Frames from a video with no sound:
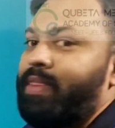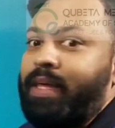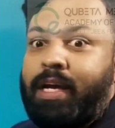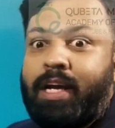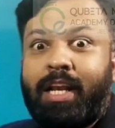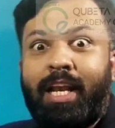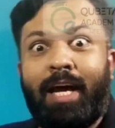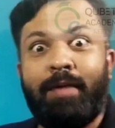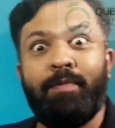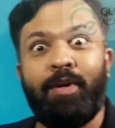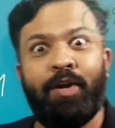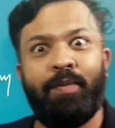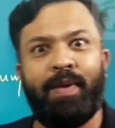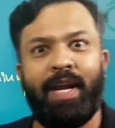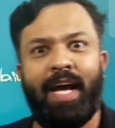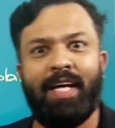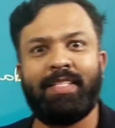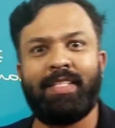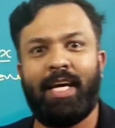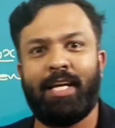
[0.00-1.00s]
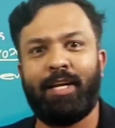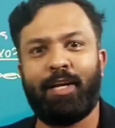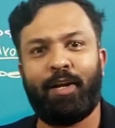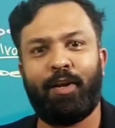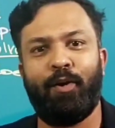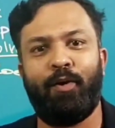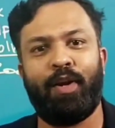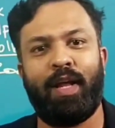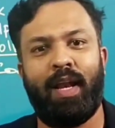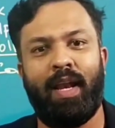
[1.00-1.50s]
Chlamydomonas and
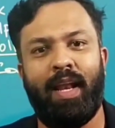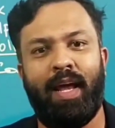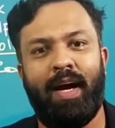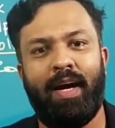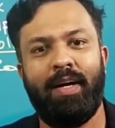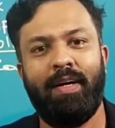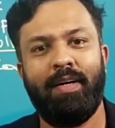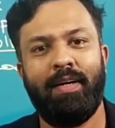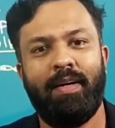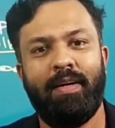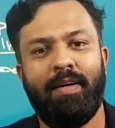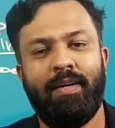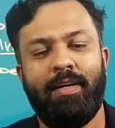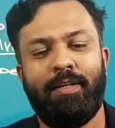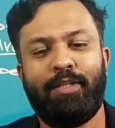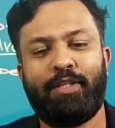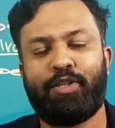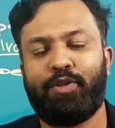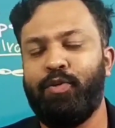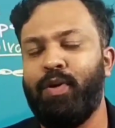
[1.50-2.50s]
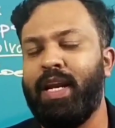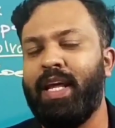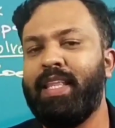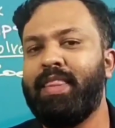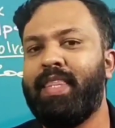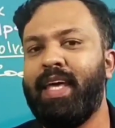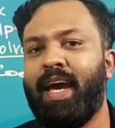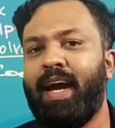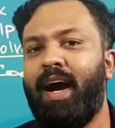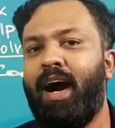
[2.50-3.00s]
Chlorella. Truly,
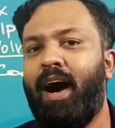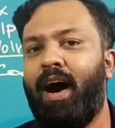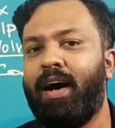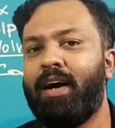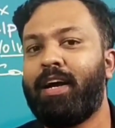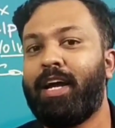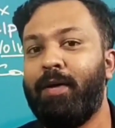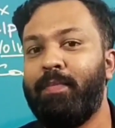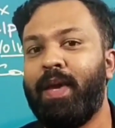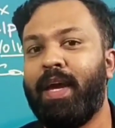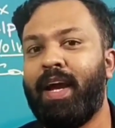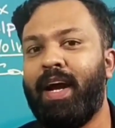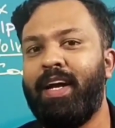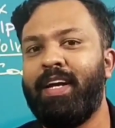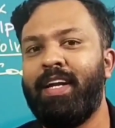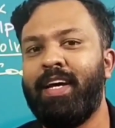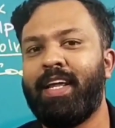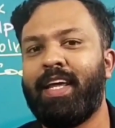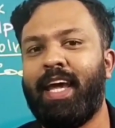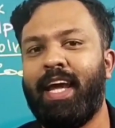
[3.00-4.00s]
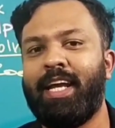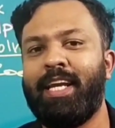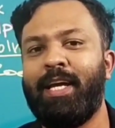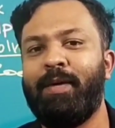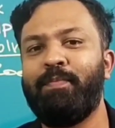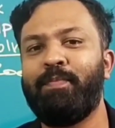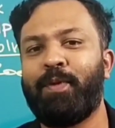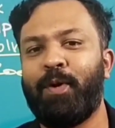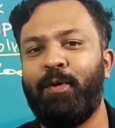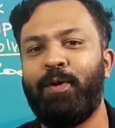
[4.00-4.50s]
they are coming under kingdom
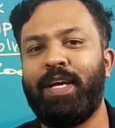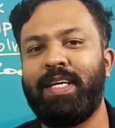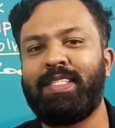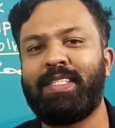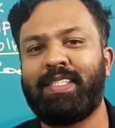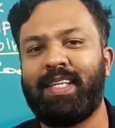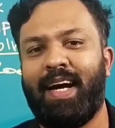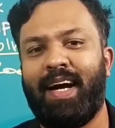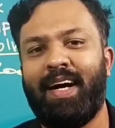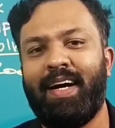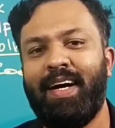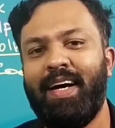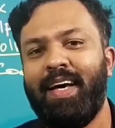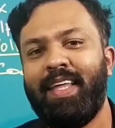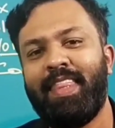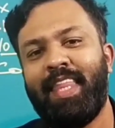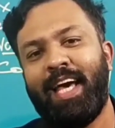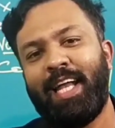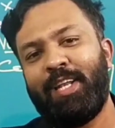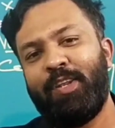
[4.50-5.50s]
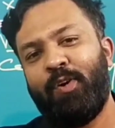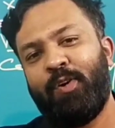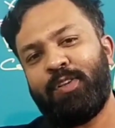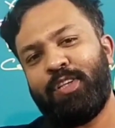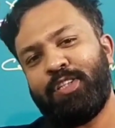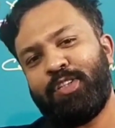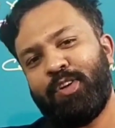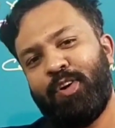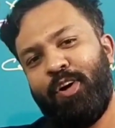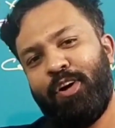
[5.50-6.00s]
Protista. They are not
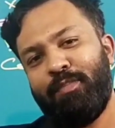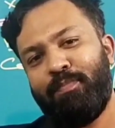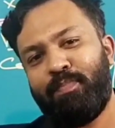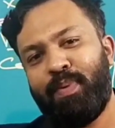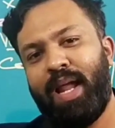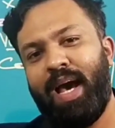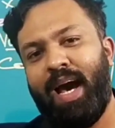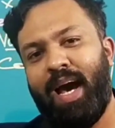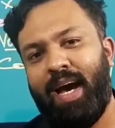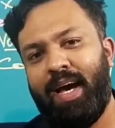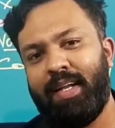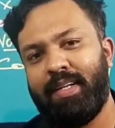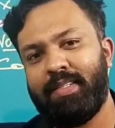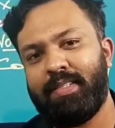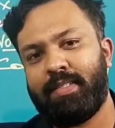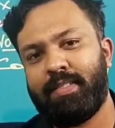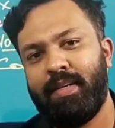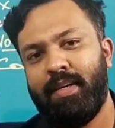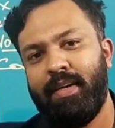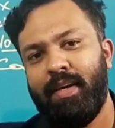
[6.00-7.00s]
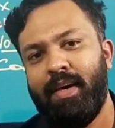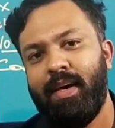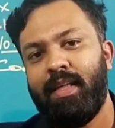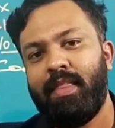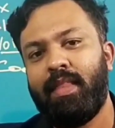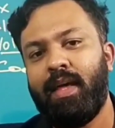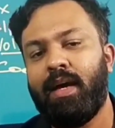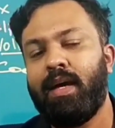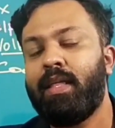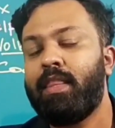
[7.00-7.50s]
at all plants. They
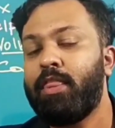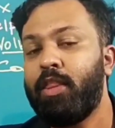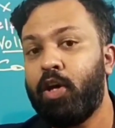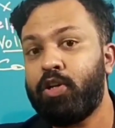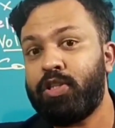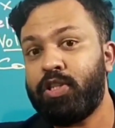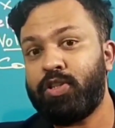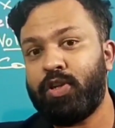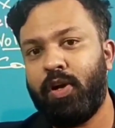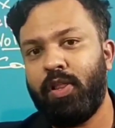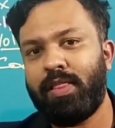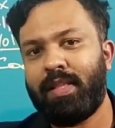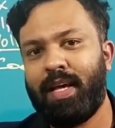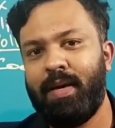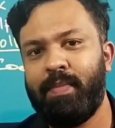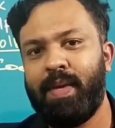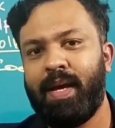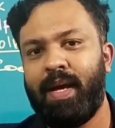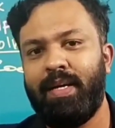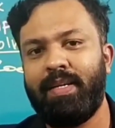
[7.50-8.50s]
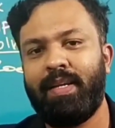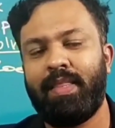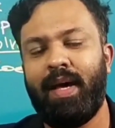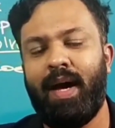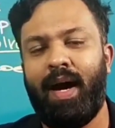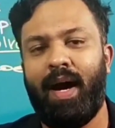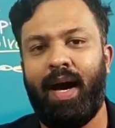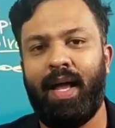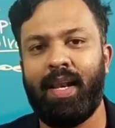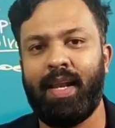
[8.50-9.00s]
are not at all coming under the
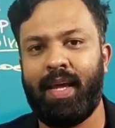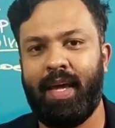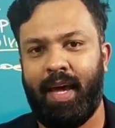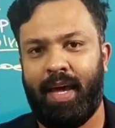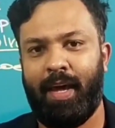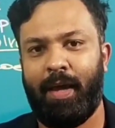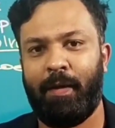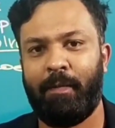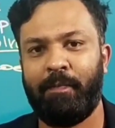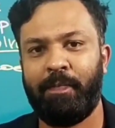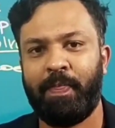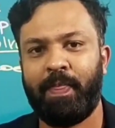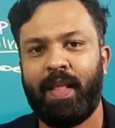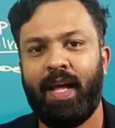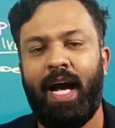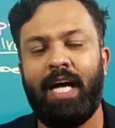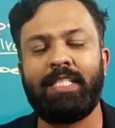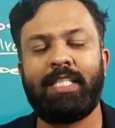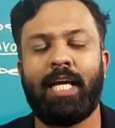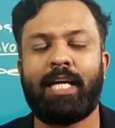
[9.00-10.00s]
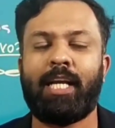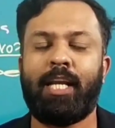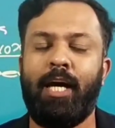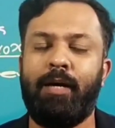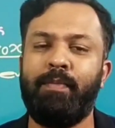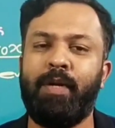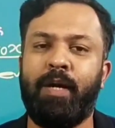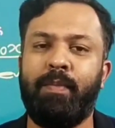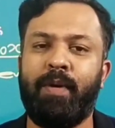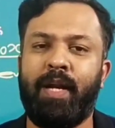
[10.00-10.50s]
algae, as the
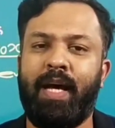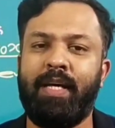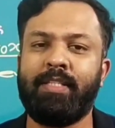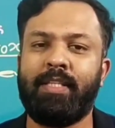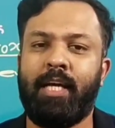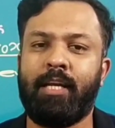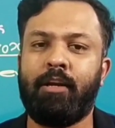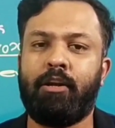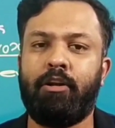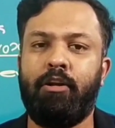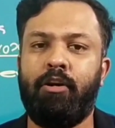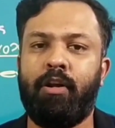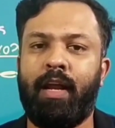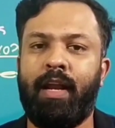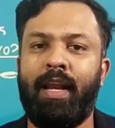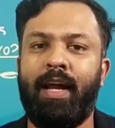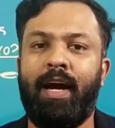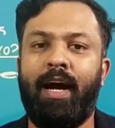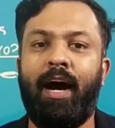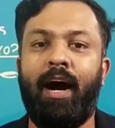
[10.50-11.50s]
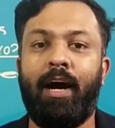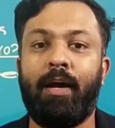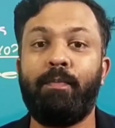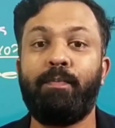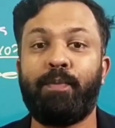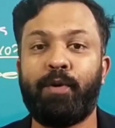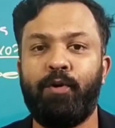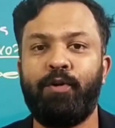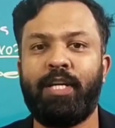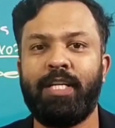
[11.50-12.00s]
Chlamydomonas and Chlorella are
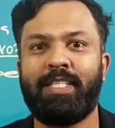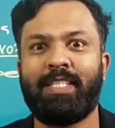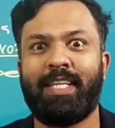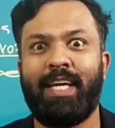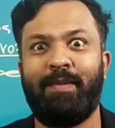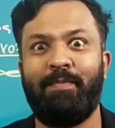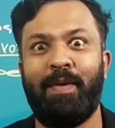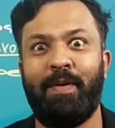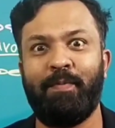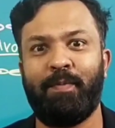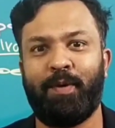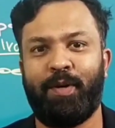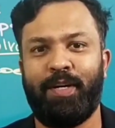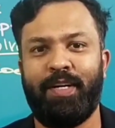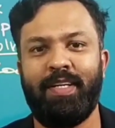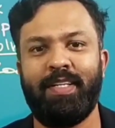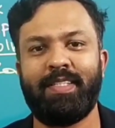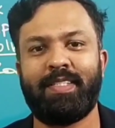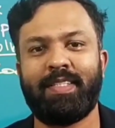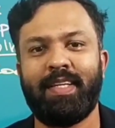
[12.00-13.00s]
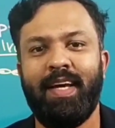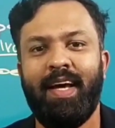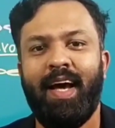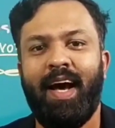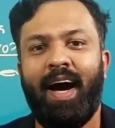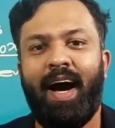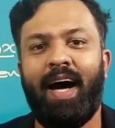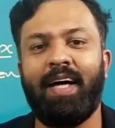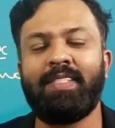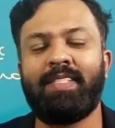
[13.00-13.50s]
Protestant members.
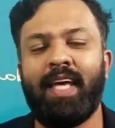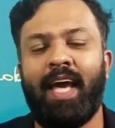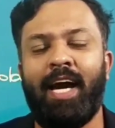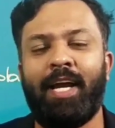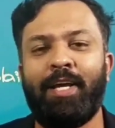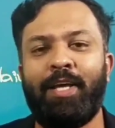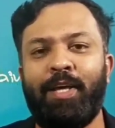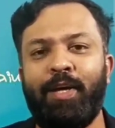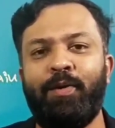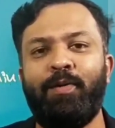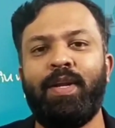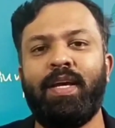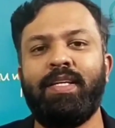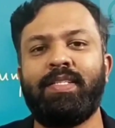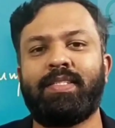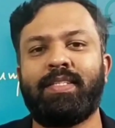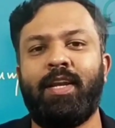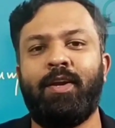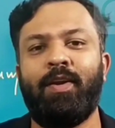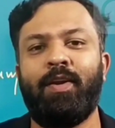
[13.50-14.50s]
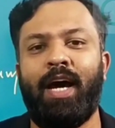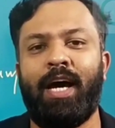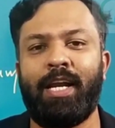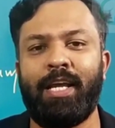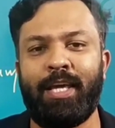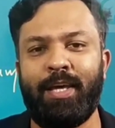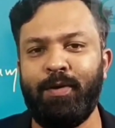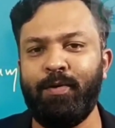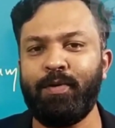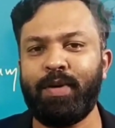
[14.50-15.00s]
As they are unicellular
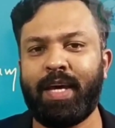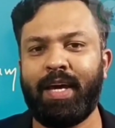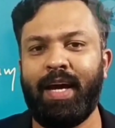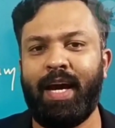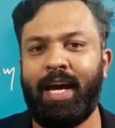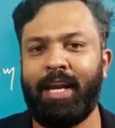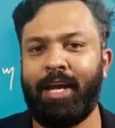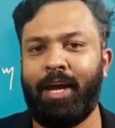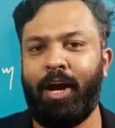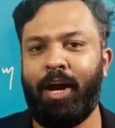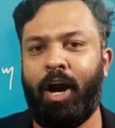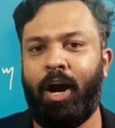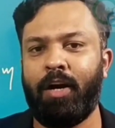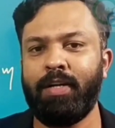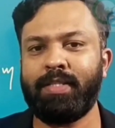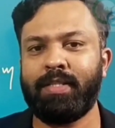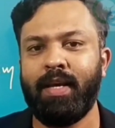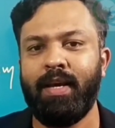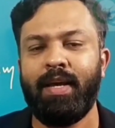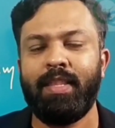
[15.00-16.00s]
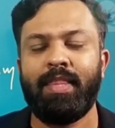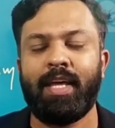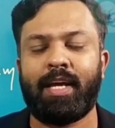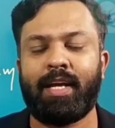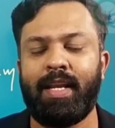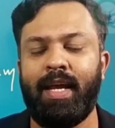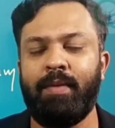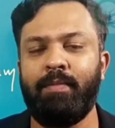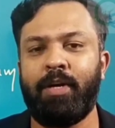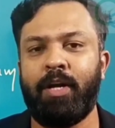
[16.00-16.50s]
eukaryotes, the
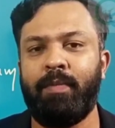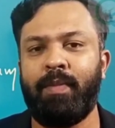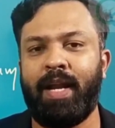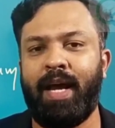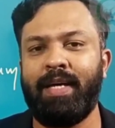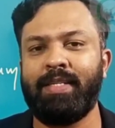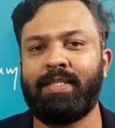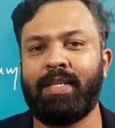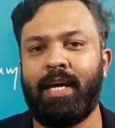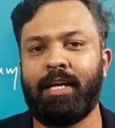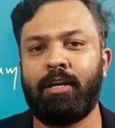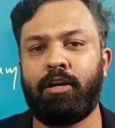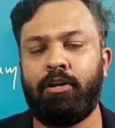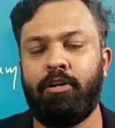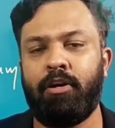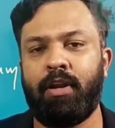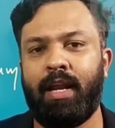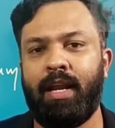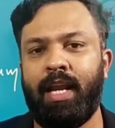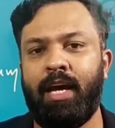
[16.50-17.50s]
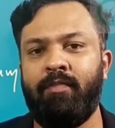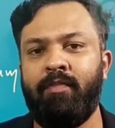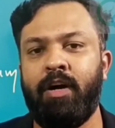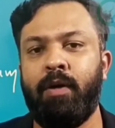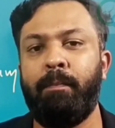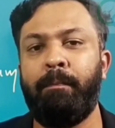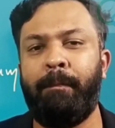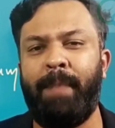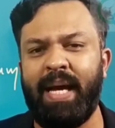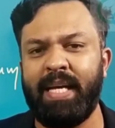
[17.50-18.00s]
Chlamydomonas and Chlorella were
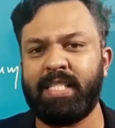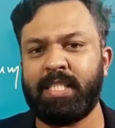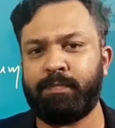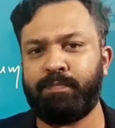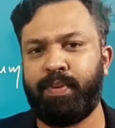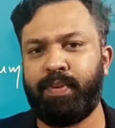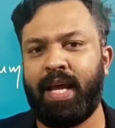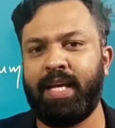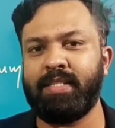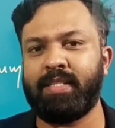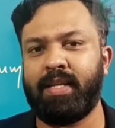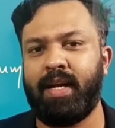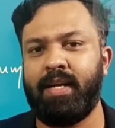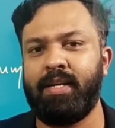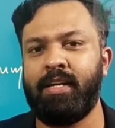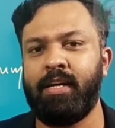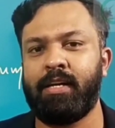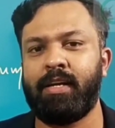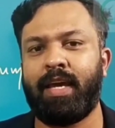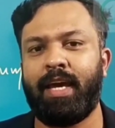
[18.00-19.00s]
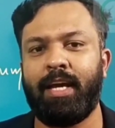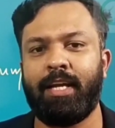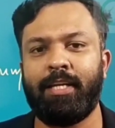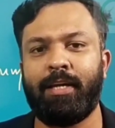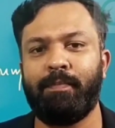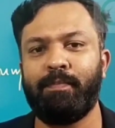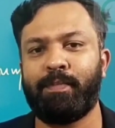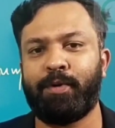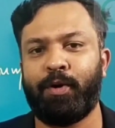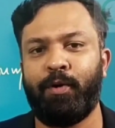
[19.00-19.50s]
best placed under kingdom
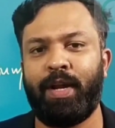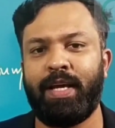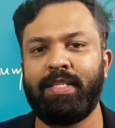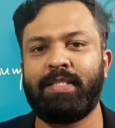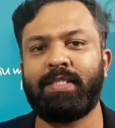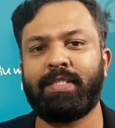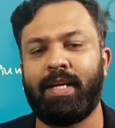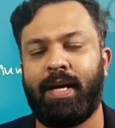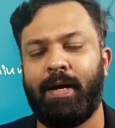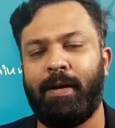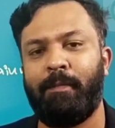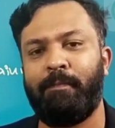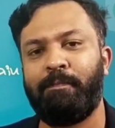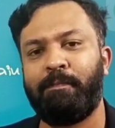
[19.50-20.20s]
Protista.